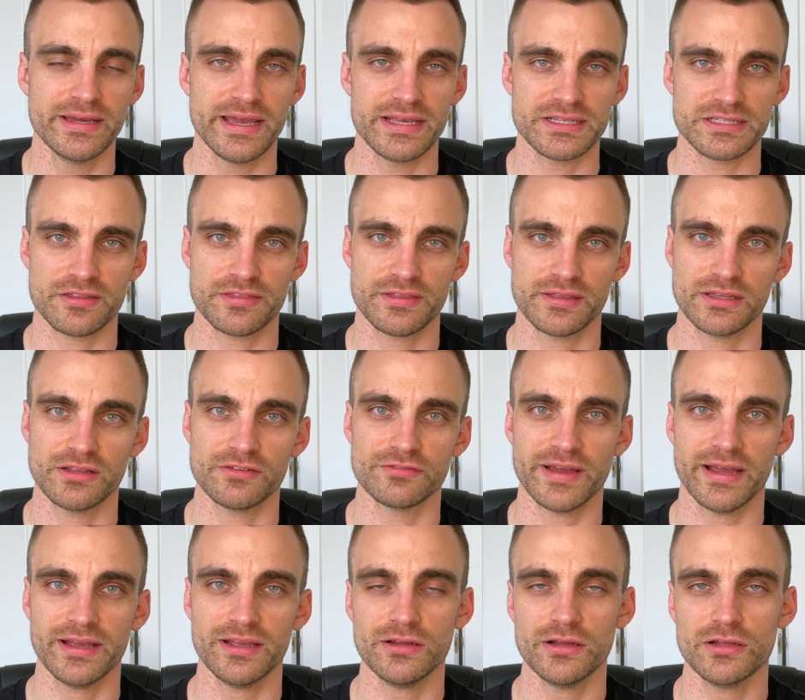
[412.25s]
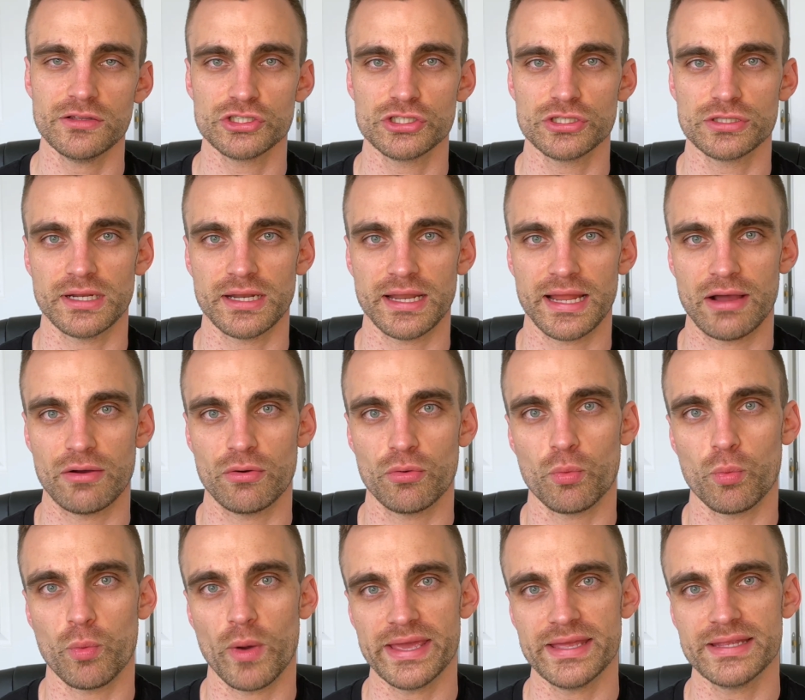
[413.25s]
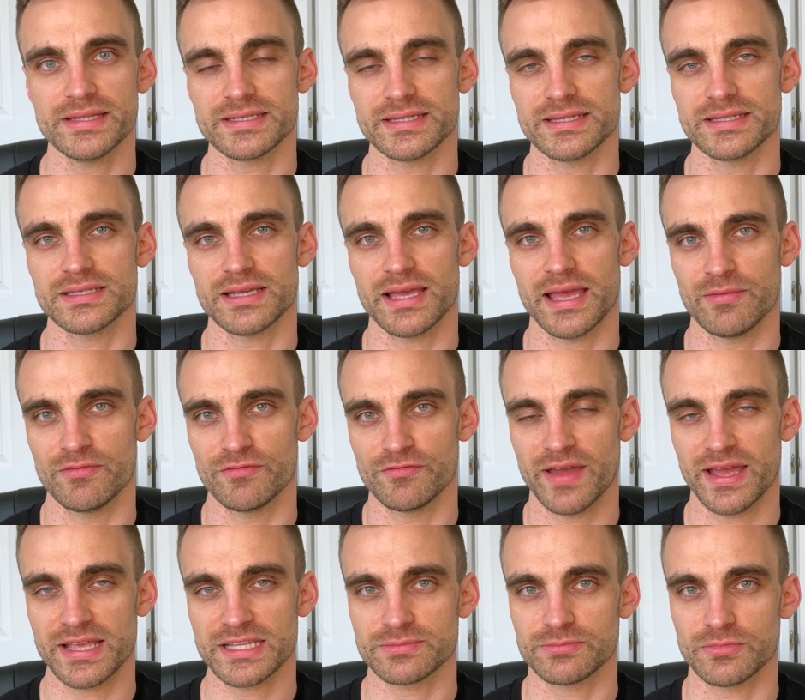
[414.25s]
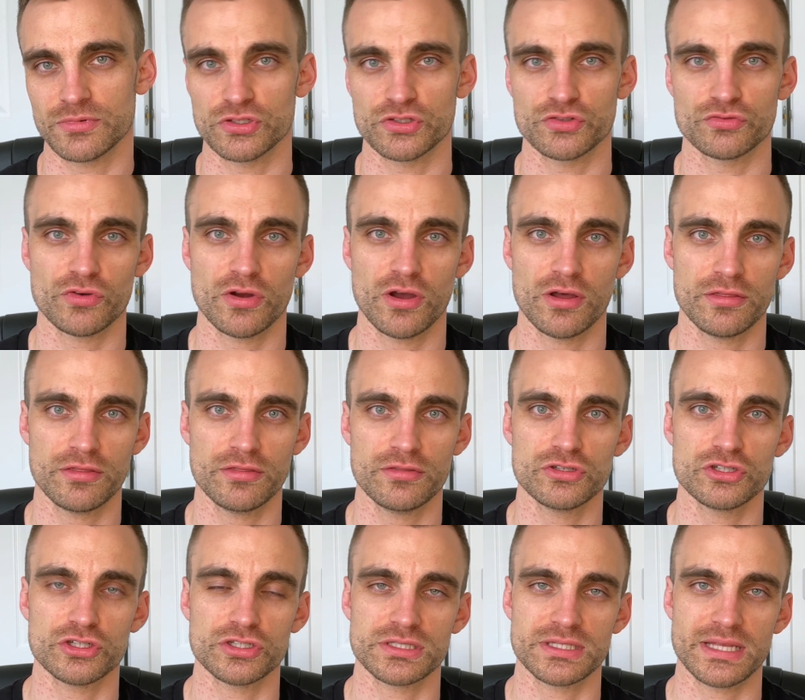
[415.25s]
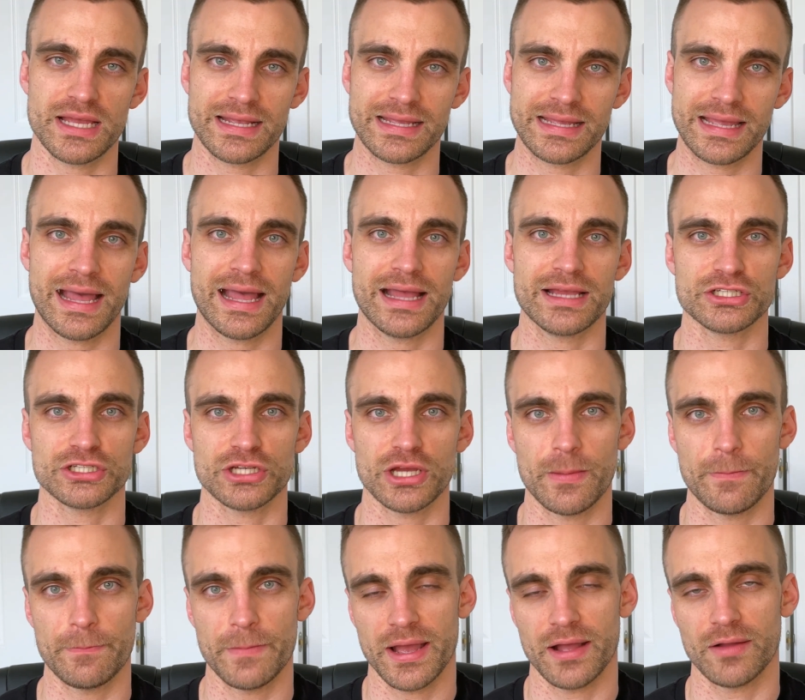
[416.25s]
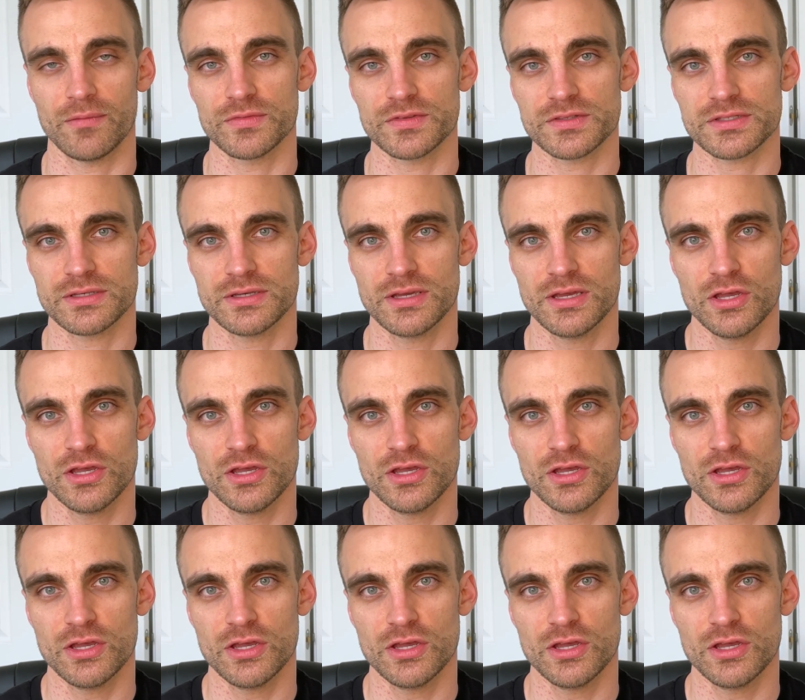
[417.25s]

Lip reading: is I think that Vanguard should allow weighted investments rather than just a cash amount.